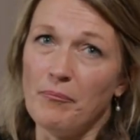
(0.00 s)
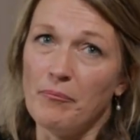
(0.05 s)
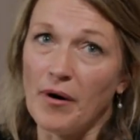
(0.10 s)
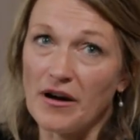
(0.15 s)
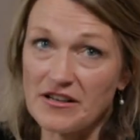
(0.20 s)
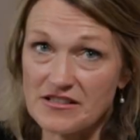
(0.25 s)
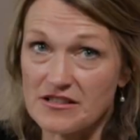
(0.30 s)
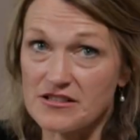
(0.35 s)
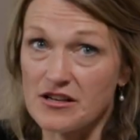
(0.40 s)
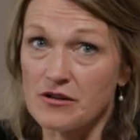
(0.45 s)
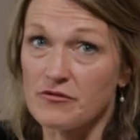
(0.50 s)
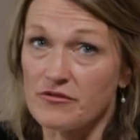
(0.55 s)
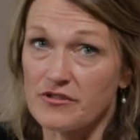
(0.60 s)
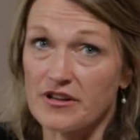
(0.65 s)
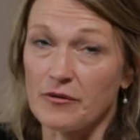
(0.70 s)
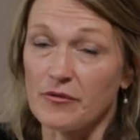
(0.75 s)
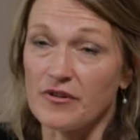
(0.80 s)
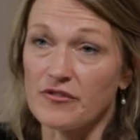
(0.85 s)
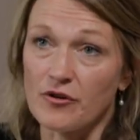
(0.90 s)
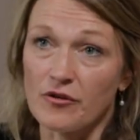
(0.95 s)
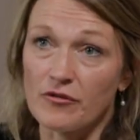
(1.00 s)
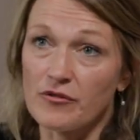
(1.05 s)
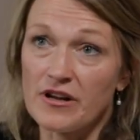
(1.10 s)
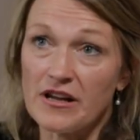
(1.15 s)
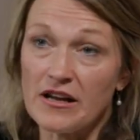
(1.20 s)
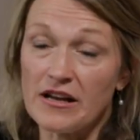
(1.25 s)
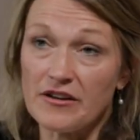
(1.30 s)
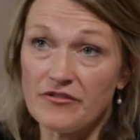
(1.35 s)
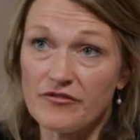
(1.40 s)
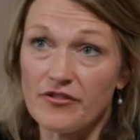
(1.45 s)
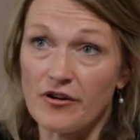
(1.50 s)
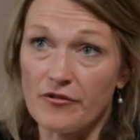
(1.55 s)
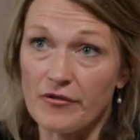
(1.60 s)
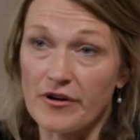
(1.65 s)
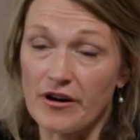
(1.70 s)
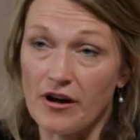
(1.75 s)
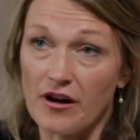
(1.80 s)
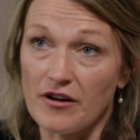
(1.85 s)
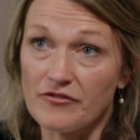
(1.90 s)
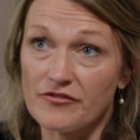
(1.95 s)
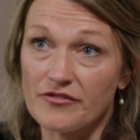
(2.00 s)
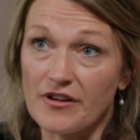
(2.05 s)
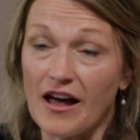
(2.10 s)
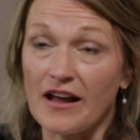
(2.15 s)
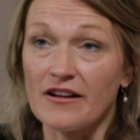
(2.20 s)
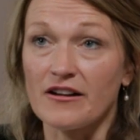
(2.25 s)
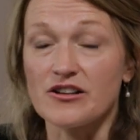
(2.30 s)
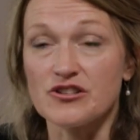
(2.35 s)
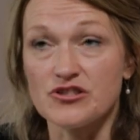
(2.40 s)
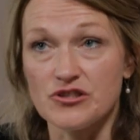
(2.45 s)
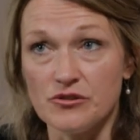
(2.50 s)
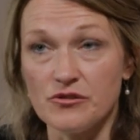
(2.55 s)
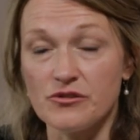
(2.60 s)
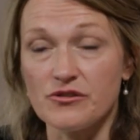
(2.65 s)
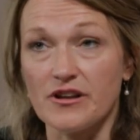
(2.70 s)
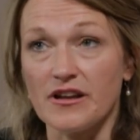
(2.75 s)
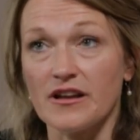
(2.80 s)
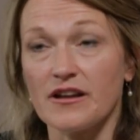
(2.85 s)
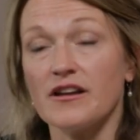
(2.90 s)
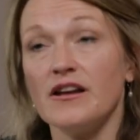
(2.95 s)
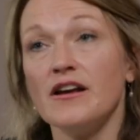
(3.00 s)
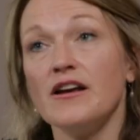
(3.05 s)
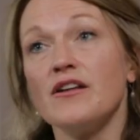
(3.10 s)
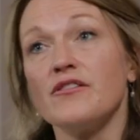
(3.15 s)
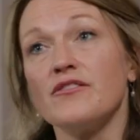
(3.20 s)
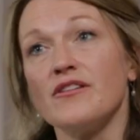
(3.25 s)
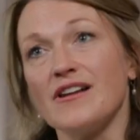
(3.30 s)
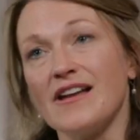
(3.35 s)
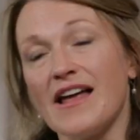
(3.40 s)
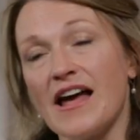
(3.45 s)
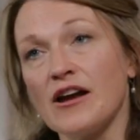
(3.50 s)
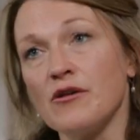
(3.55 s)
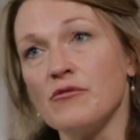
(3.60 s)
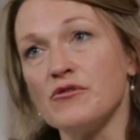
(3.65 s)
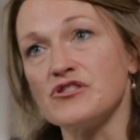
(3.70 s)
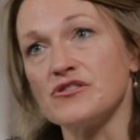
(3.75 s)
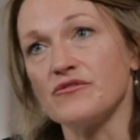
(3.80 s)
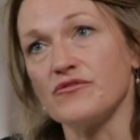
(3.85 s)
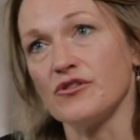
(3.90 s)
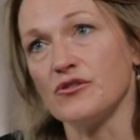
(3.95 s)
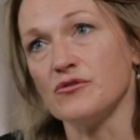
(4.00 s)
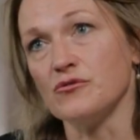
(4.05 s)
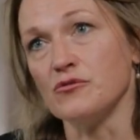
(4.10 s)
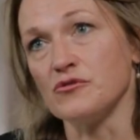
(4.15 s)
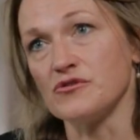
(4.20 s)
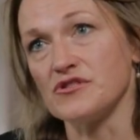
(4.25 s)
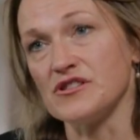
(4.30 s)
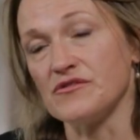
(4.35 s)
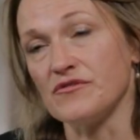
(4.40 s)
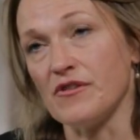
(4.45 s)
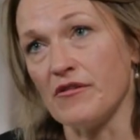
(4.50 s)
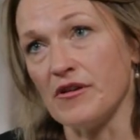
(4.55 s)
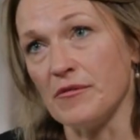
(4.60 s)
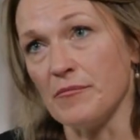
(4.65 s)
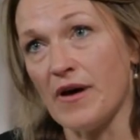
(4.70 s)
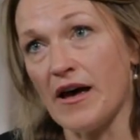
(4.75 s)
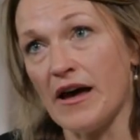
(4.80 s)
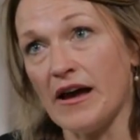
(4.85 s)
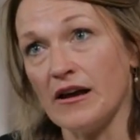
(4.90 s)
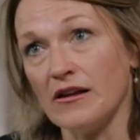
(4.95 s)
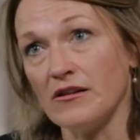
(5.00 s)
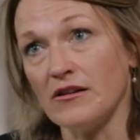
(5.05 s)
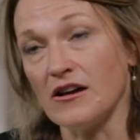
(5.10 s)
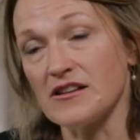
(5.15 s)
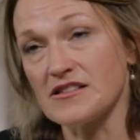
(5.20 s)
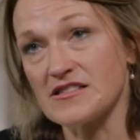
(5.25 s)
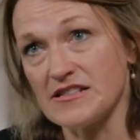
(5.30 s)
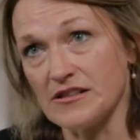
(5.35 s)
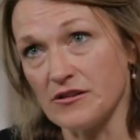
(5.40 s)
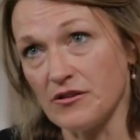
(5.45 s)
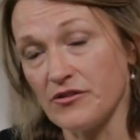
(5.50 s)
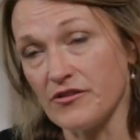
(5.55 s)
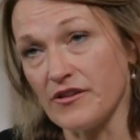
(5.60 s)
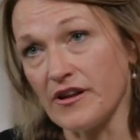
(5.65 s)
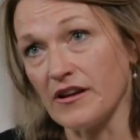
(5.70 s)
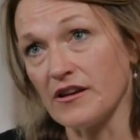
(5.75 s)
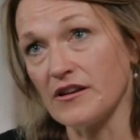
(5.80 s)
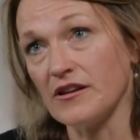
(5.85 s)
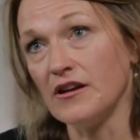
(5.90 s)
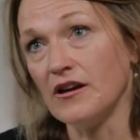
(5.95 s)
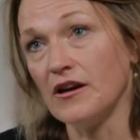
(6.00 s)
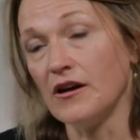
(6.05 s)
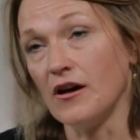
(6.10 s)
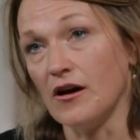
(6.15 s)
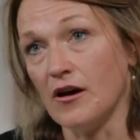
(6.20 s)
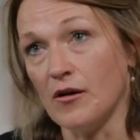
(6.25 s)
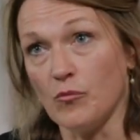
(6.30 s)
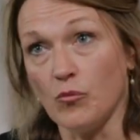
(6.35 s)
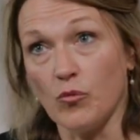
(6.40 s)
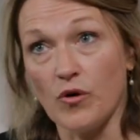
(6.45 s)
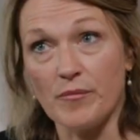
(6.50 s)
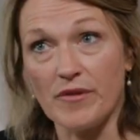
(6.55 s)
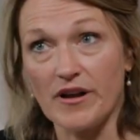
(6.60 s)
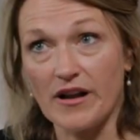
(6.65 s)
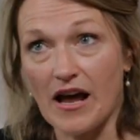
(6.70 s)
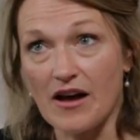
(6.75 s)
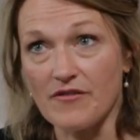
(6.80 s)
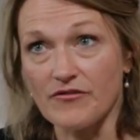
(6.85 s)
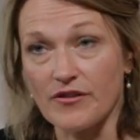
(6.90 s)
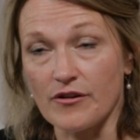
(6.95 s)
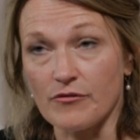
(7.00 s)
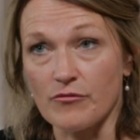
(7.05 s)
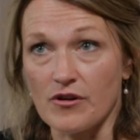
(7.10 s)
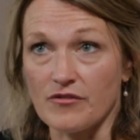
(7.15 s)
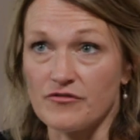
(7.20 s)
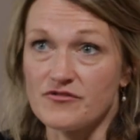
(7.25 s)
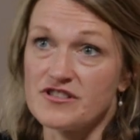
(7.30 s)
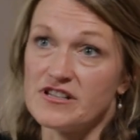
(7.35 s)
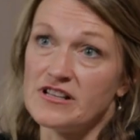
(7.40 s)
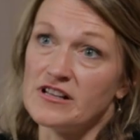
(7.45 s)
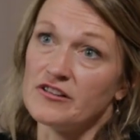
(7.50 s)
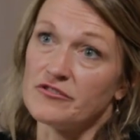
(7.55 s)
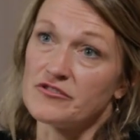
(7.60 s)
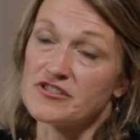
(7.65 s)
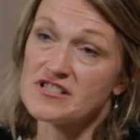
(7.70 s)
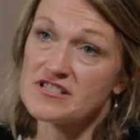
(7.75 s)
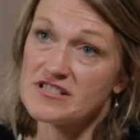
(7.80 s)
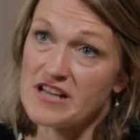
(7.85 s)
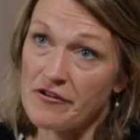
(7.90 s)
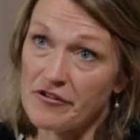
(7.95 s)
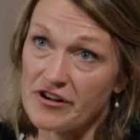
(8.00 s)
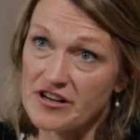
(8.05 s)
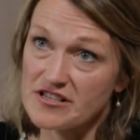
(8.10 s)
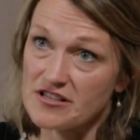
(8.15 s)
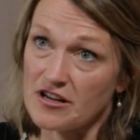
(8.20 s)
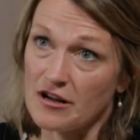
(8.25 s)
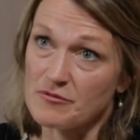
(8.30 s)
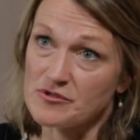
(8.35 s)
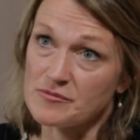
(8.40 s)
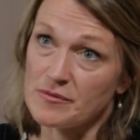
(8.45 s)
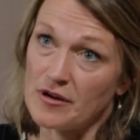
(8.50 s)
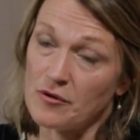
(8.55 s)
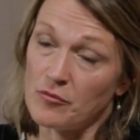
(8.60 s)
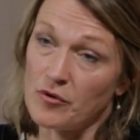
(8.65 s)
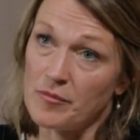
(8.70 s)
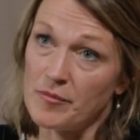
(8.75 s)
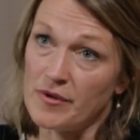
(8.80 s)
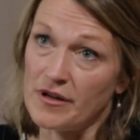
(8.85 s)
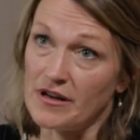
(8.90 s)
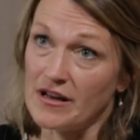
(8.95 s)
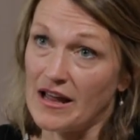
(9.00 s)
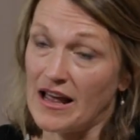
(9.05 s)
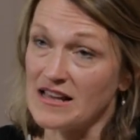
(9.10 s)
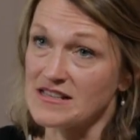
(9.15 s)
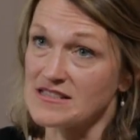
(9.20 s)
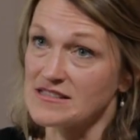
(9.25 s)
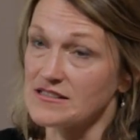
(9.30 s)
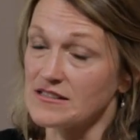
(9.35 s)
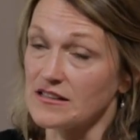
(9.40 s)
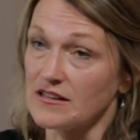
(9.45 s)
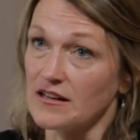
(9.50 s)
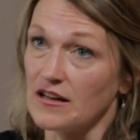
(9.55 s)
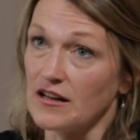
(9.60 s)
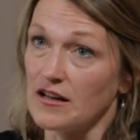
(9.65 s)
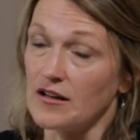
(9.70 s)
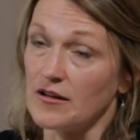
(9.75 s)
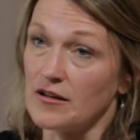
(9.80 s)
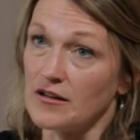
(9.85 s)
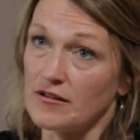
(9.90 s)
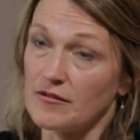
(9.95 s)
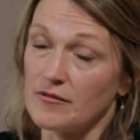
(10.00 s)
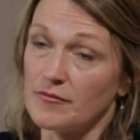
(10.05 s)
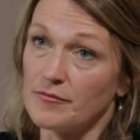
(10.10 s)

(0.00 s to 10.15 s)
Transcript: but I don't think we've gone nearly far enough. And I do think the language of the courts is very male. I still think um, women have a rough deal. There are stereotypes about women as uh,